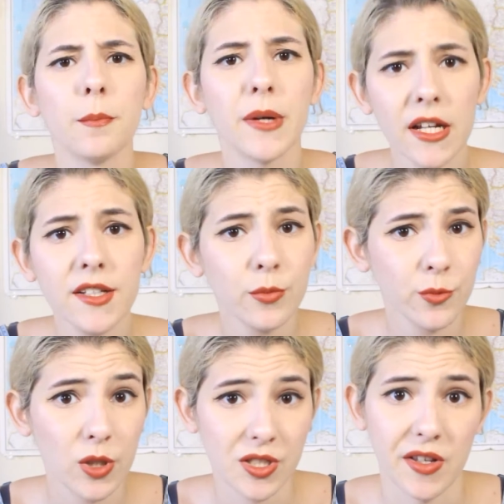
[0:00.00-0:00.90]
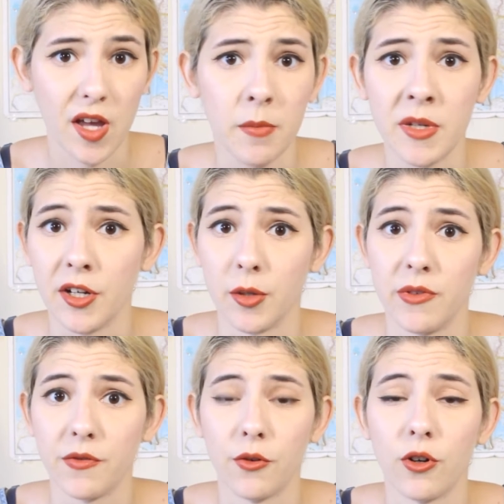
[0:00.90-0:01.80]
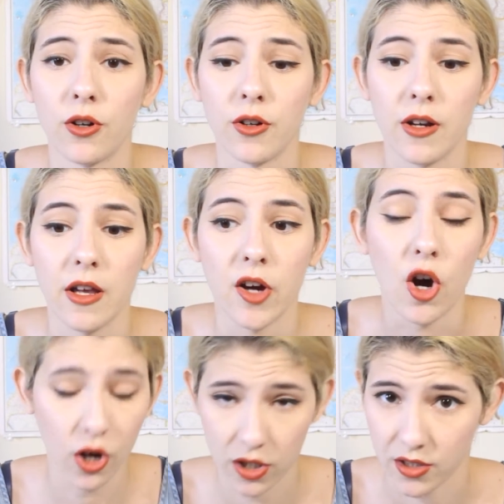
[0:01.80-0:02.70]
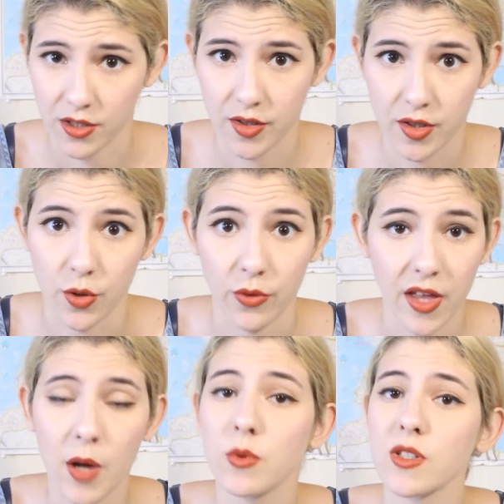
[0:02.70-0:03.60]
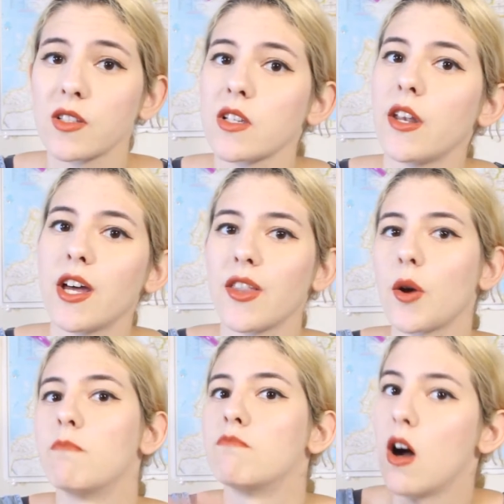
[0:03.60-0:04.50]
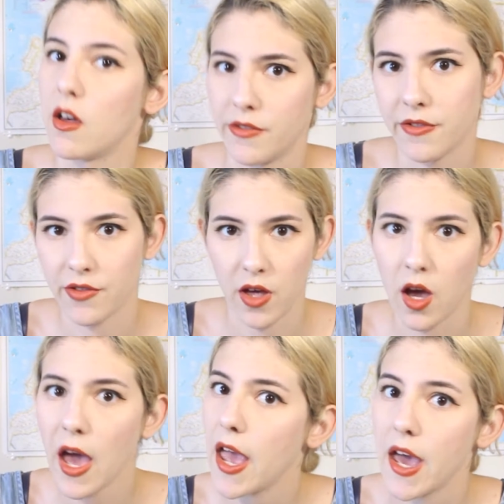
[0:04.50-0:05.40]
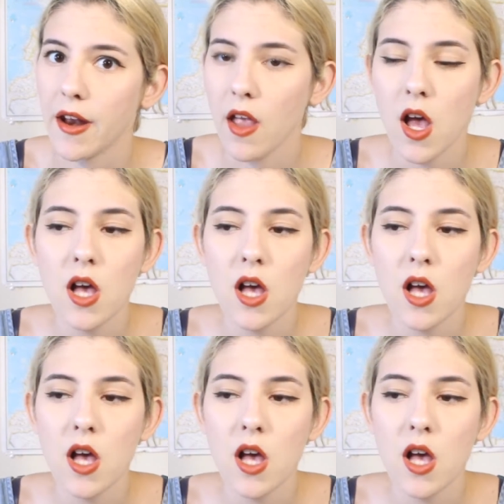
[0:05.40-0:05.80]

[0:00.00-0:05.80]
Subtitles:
but I didn't want to come here before August, so that was another month ahead.